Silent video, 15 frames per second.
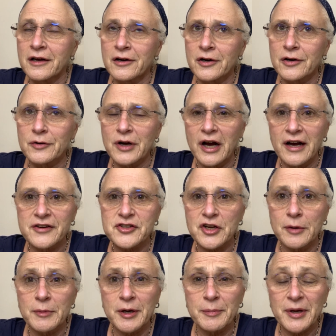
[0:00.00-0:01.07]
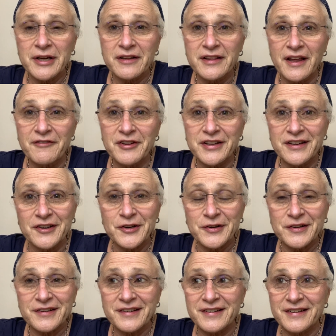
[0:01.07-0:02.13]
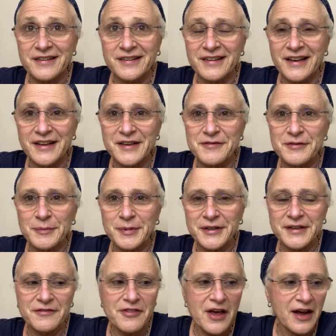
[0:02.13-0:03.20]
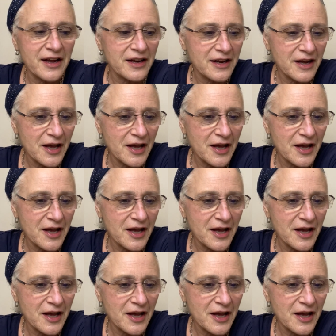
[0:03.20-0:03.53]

oh gosh, coming up on 11 years. Can't even believe that.